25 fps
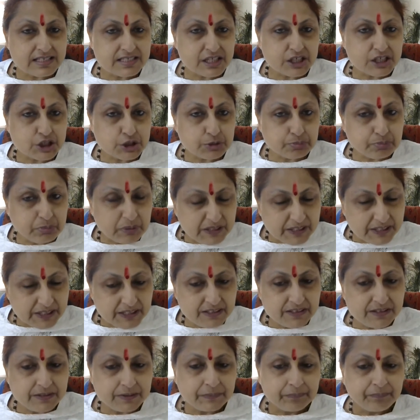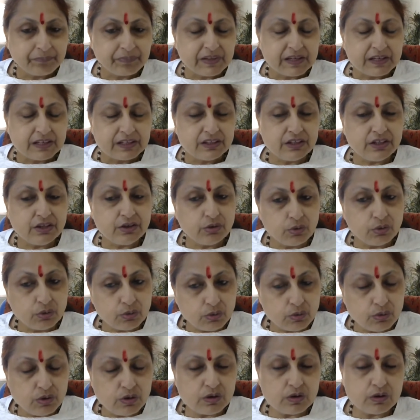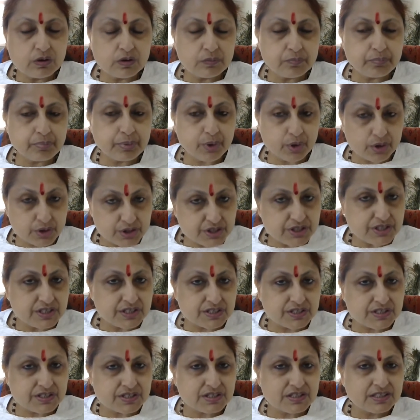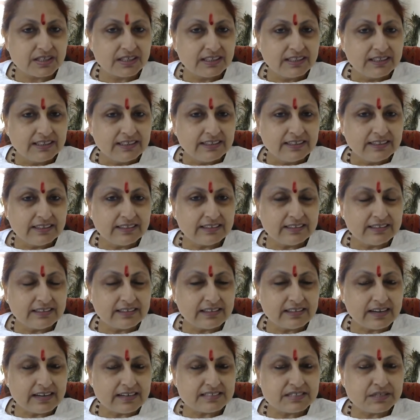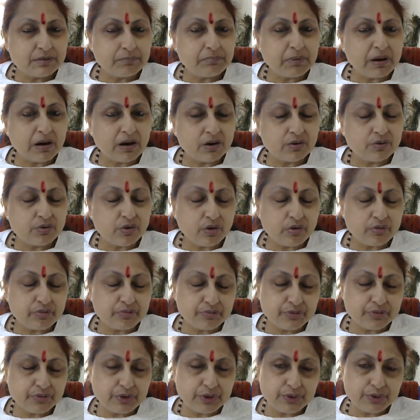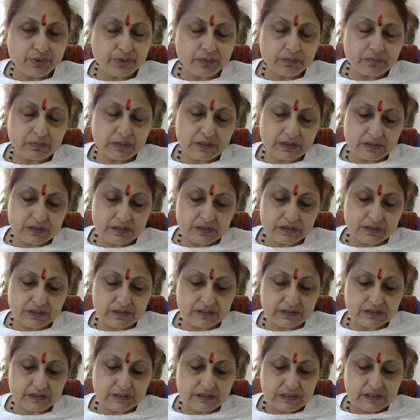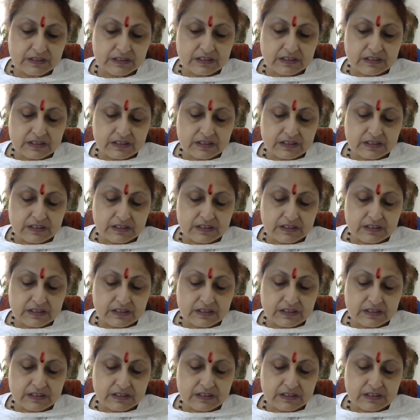has explained the whole process as a part of, you know,